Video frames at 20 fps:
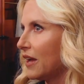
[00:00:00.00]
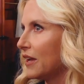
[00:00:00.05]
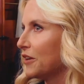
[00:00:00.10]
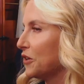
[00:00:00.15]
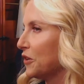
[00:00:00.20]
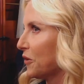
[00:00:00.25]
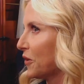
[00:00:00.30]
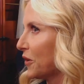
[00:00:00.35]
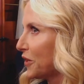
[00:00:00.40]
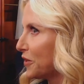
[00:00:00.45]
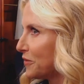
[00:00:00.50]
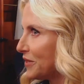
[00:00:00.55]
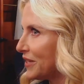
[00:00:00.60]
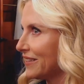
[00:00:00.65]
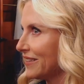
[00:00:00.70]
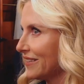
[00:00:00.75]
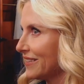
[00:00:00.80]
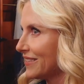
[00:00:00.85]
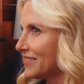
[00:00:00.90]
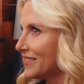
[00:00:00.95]
New York, you
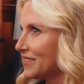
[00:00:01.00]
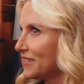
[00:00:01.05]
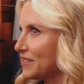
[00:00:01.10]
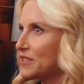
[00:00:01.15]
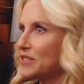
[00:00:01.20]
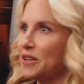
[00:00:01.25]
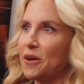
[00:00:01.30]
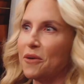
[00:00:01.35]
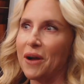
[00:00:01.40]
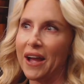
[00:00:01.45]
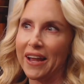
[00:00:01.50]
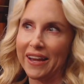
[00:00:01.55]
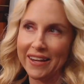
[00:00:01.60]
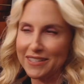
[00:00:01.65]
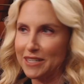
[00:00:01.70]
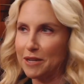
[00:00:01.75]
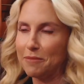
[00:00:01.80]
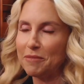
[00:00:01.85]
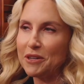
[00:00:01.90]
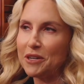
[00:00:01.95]
didn't. Yeah. So I
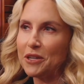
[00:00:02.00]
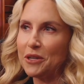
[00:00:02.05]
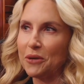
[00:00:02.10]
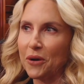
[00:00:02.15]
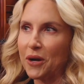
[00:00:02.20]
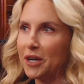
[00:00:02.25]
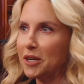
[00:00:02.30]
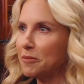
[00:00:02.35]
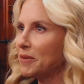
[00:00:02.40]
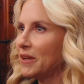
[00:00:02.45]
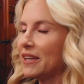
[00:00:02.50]
ended up in New York